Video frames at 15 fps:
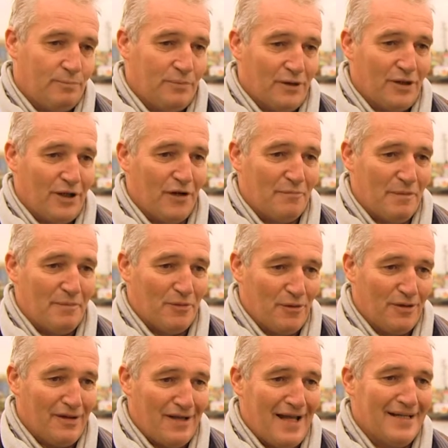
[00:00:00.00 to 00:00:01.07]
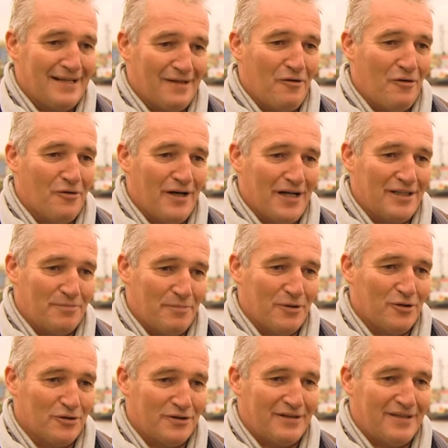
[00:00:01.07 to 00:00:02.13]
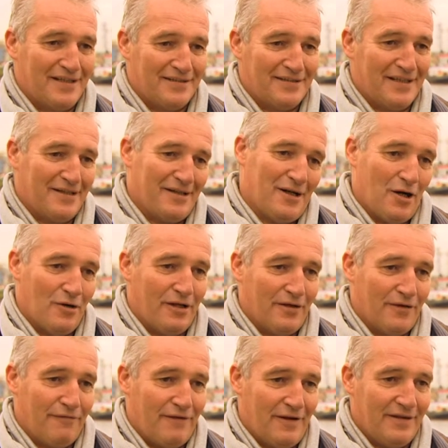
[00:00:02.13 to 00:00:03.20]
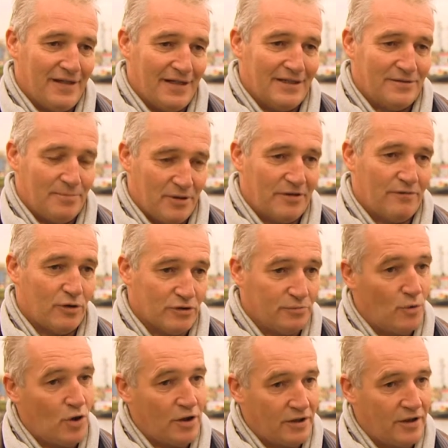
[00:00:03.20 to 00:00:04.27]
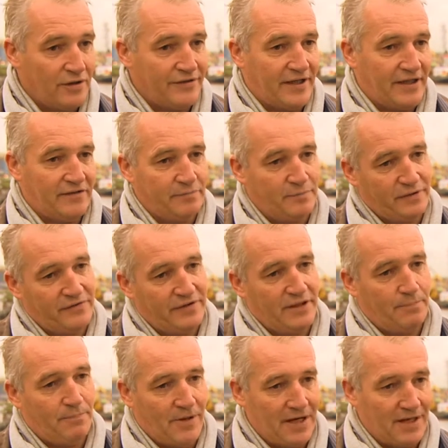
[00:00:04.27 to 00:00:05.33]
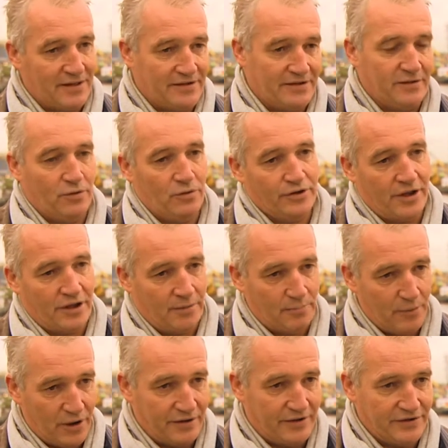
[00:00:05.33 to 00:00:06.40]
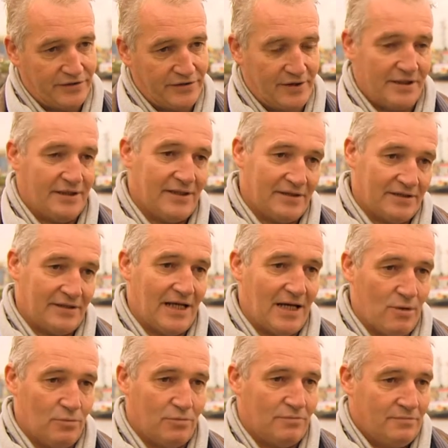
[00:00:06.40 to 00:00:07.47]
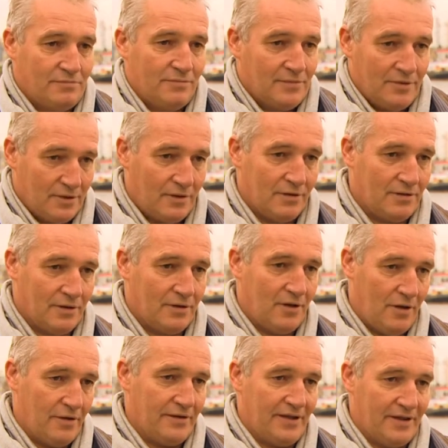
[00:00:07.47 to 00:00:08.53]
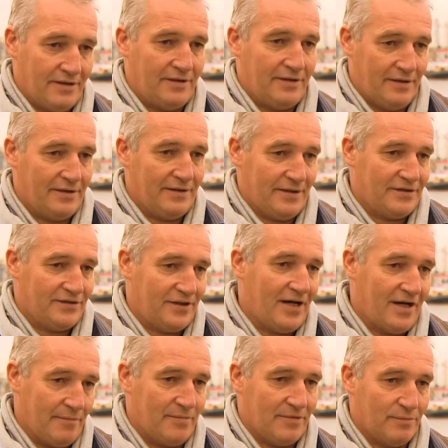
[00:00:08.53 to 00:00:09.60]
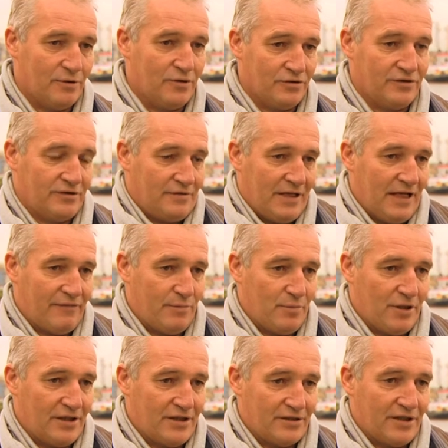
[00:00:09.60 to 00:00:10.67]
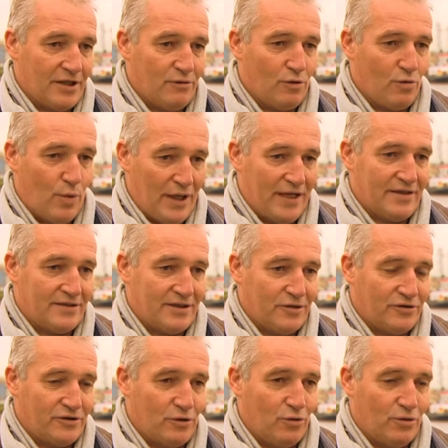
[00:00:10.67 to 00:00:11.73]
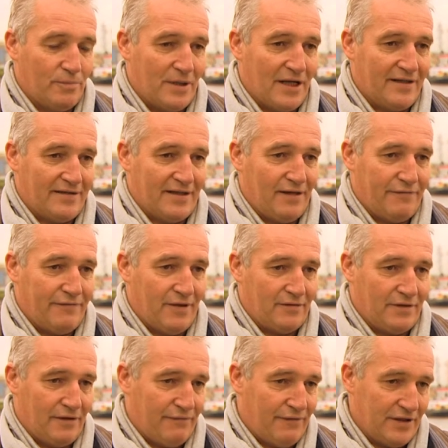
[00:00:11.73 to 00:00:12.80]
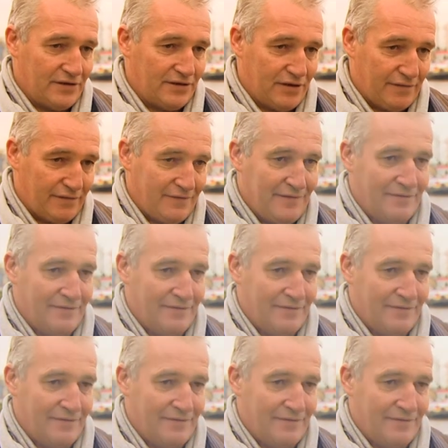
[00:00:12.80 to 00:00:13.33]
A lot of people like the old days because they think only on the fun days, but there was more contact between the pilots and all the other parties, and that's now gone in this time because everybody is going quick, so it's all by telephone and VHF.